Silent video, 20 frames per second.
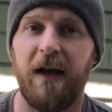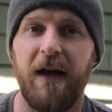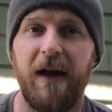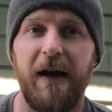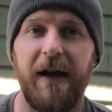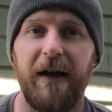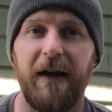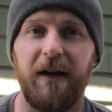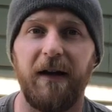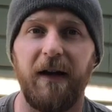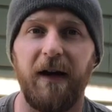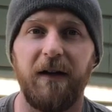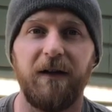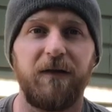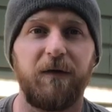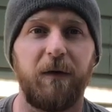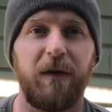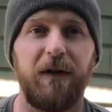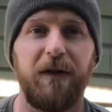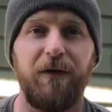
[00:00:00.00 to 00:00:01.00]
And I
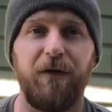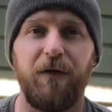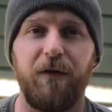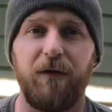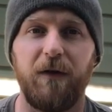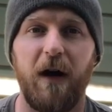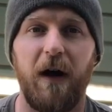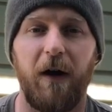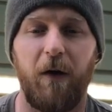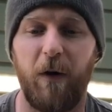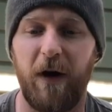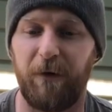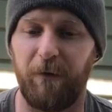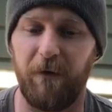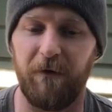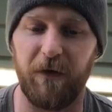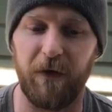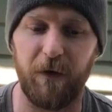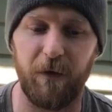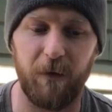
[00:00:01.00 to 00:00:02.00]
just want to do a quick
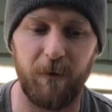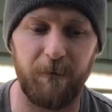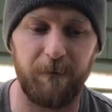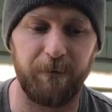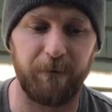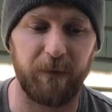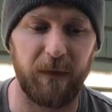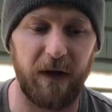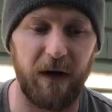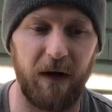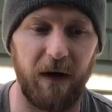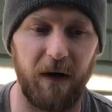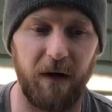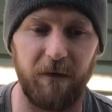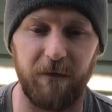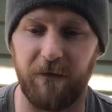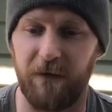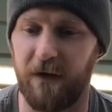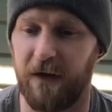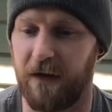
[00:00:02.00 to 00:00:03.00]
review of
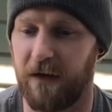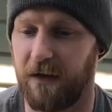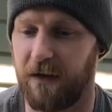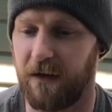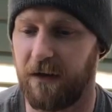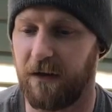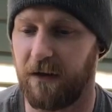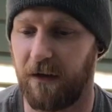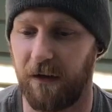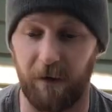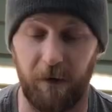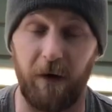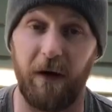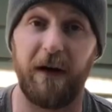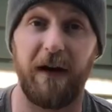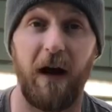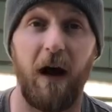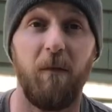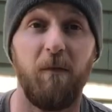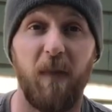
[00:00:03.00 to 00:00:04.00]

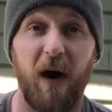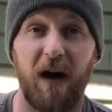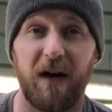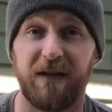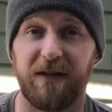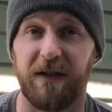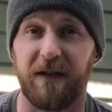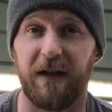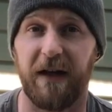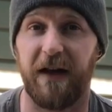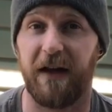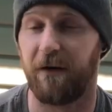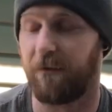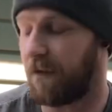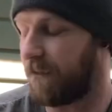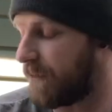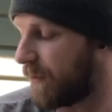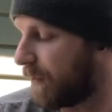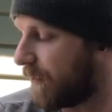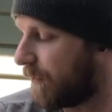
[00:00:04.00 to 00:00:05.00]
an unboxing and a
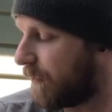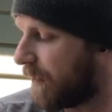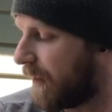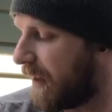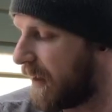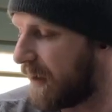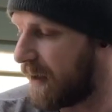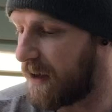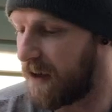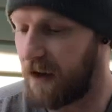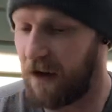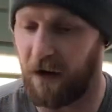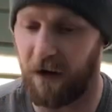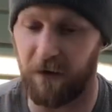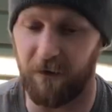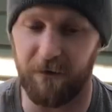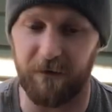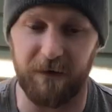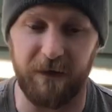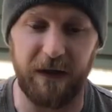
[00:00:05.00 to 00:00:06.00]
review
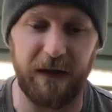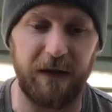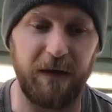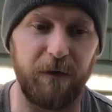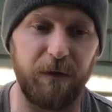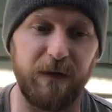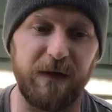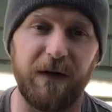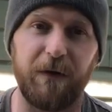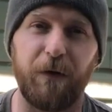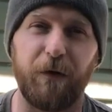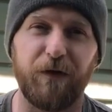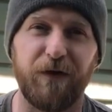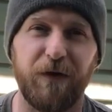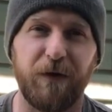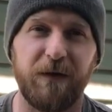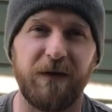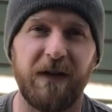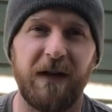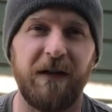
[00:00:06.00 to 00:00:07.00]
of the new
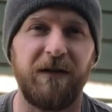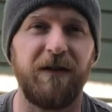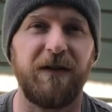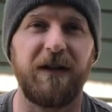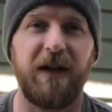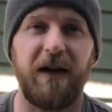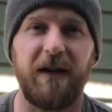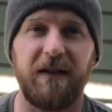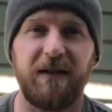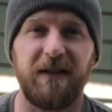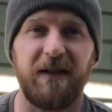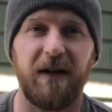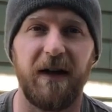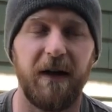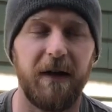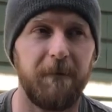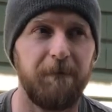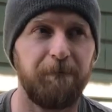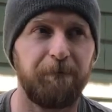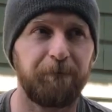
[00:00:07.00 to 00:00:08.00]
Xeroshoes that I just got in
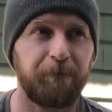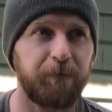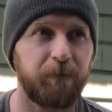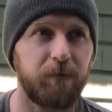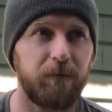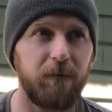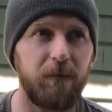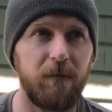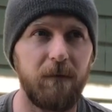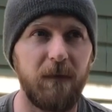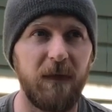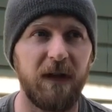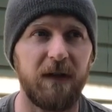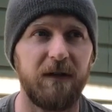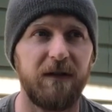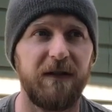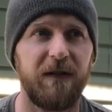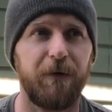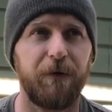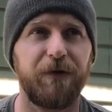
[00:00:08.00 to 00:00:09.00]
today.
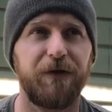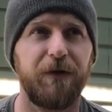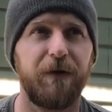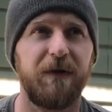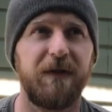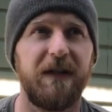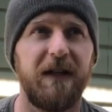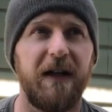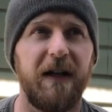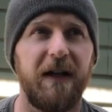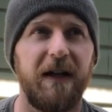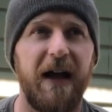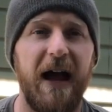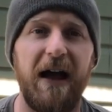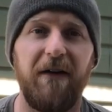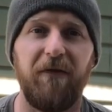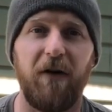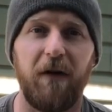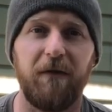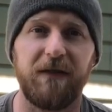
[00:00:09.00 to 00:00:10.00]
Xeroshoes did a
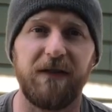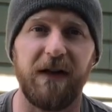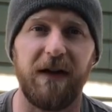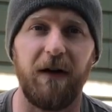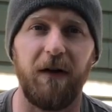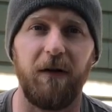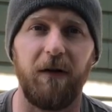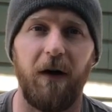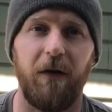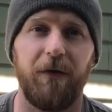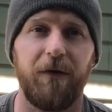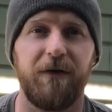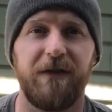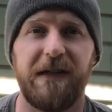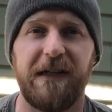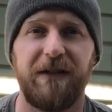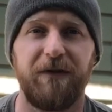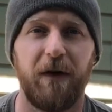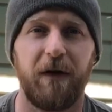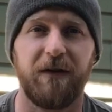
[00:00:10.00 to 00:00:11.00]
half-off sale on their
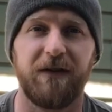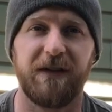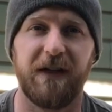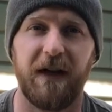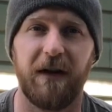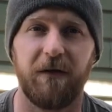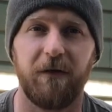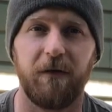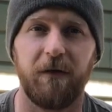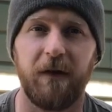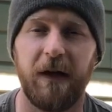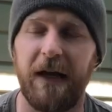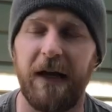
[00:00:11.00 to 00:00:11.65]
Z-Trail sandal,